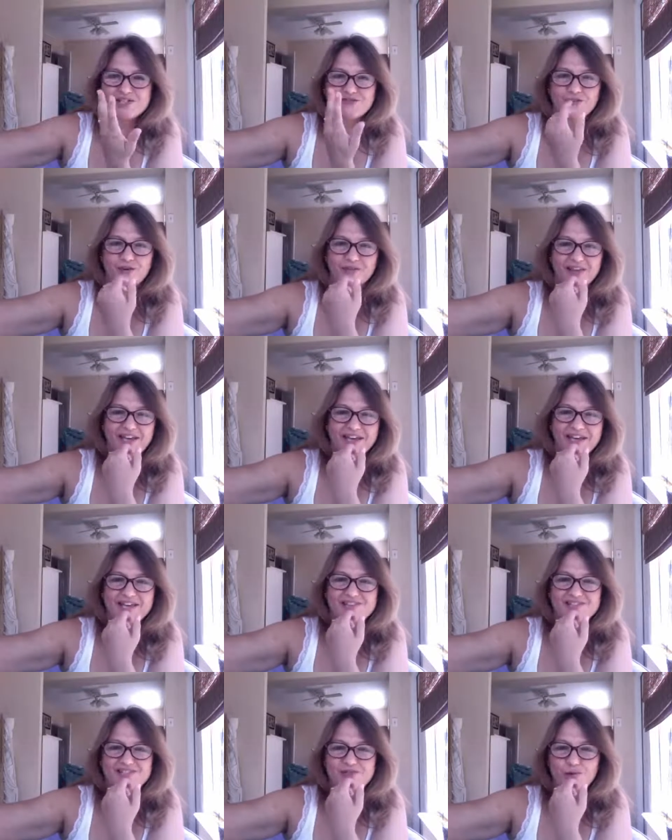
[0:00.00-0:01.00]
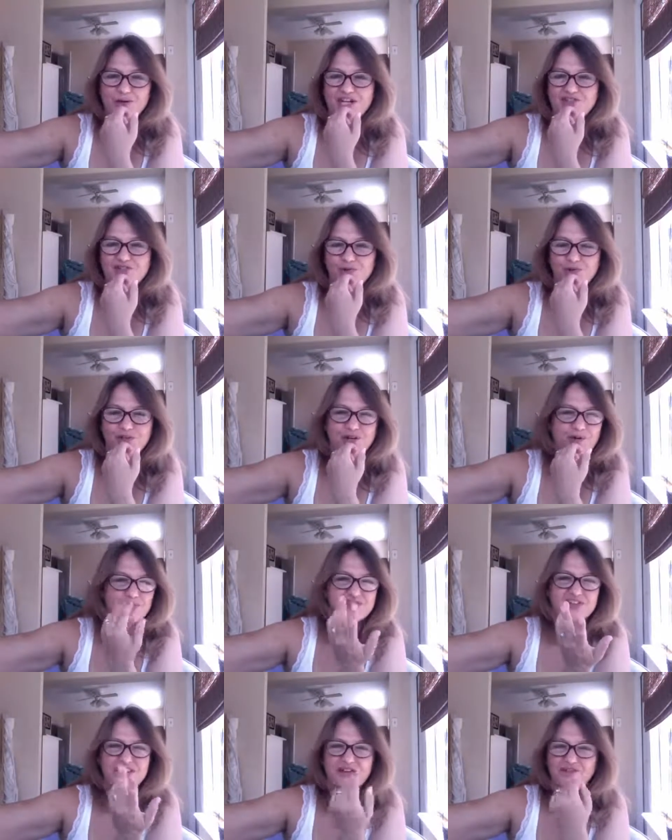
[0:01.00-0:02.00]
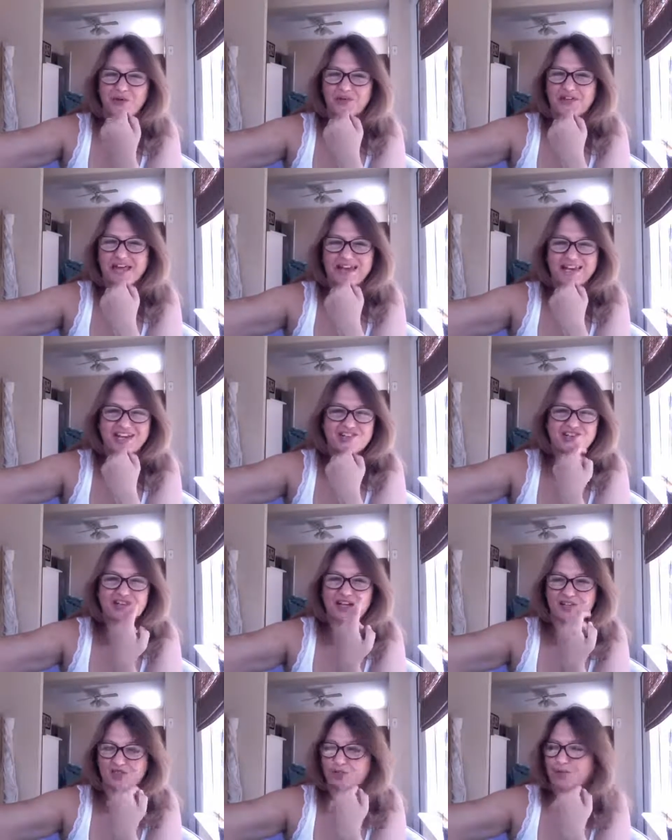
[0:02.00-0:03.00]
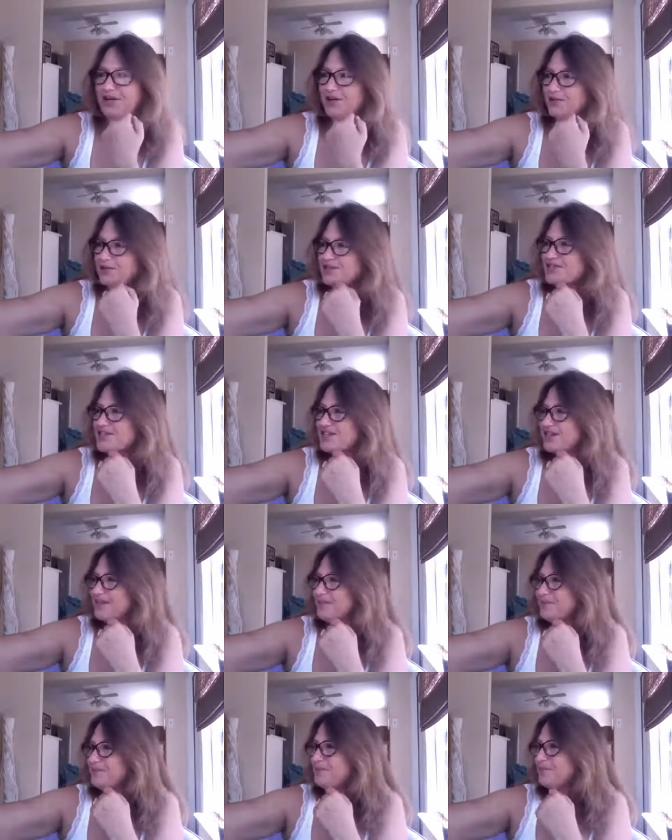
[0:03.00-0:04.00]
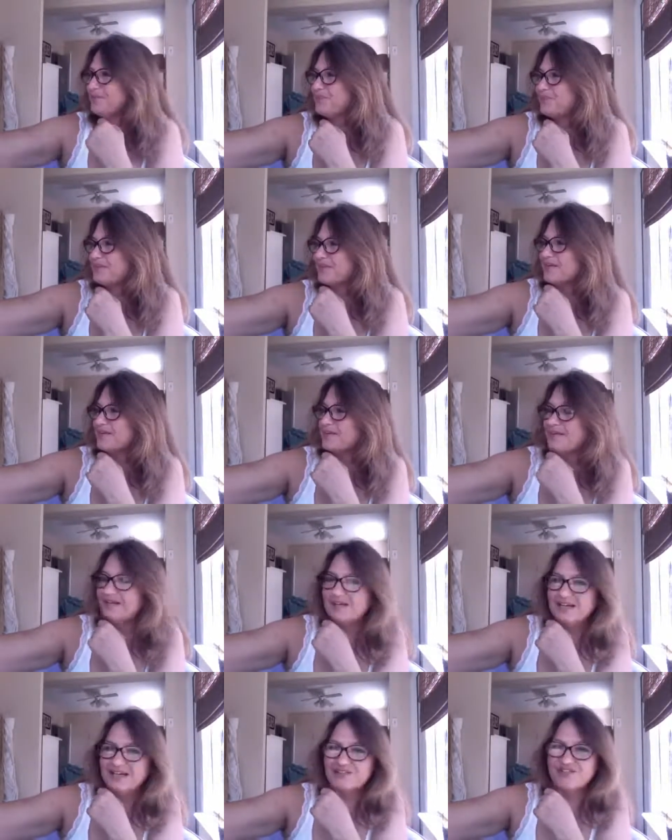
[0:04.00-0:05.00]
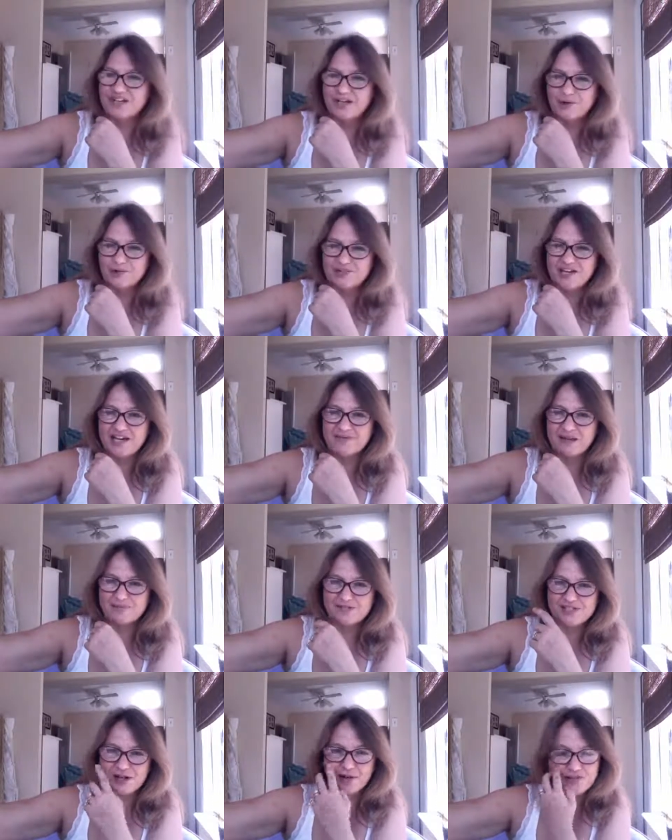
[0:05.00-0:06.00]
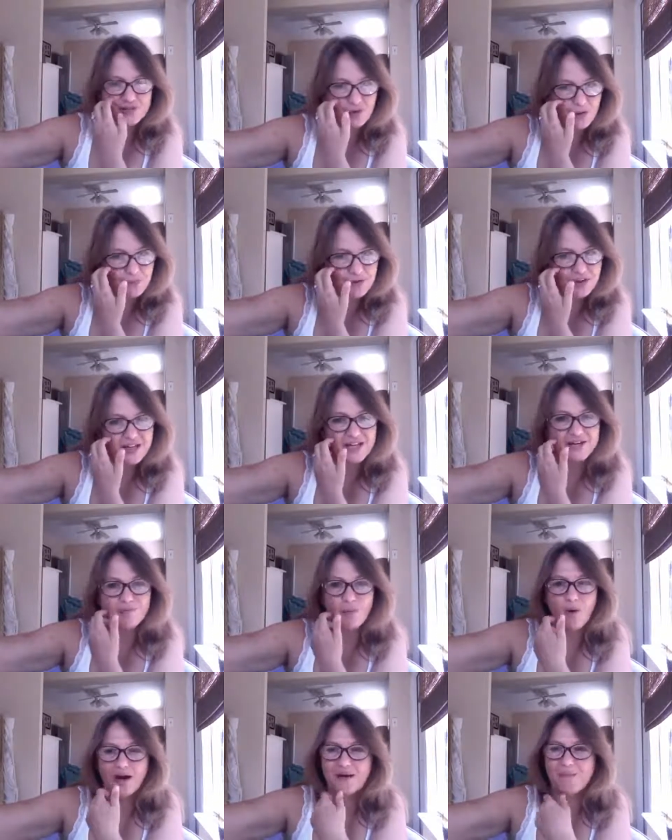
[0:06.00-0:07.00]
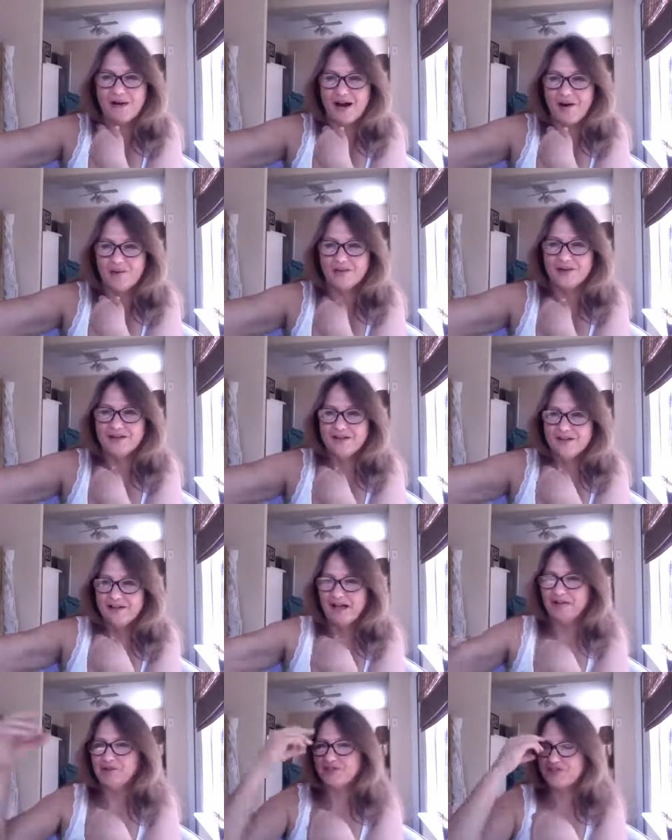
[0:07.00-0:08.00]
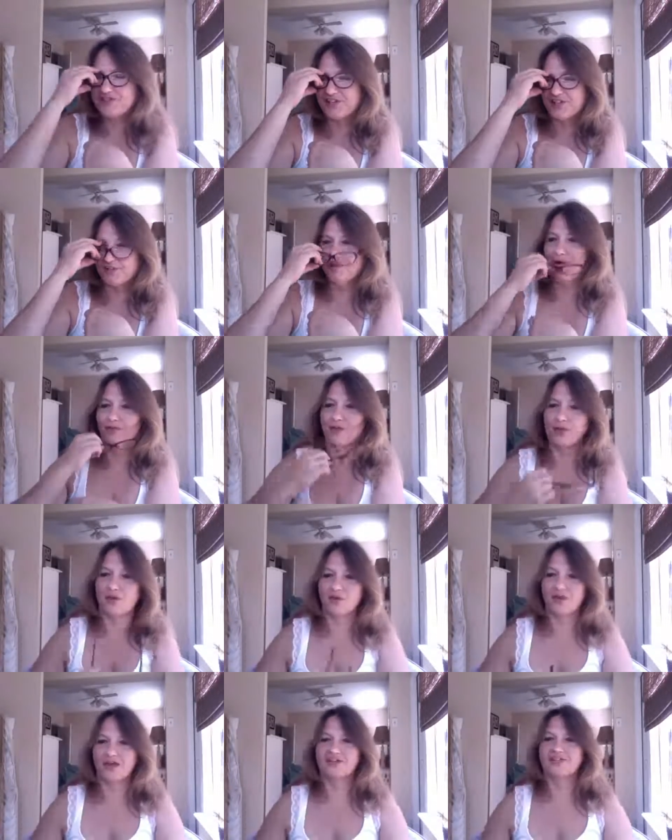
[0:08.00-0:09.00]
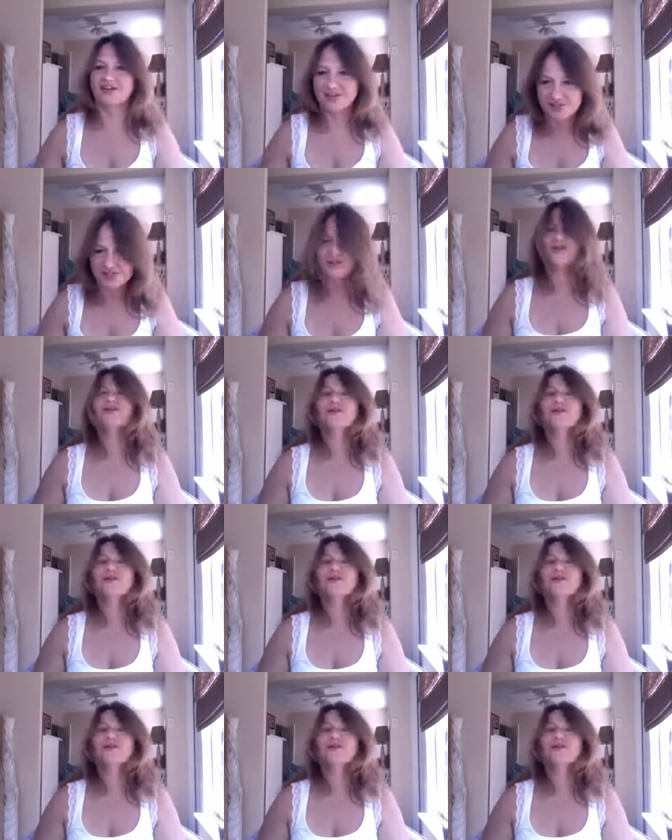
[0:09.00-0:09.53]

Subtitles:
for like 22 years and they've only aged like 3 years. And to entertain themselves, they're playing Wipeout, and you see them all, they're going like this.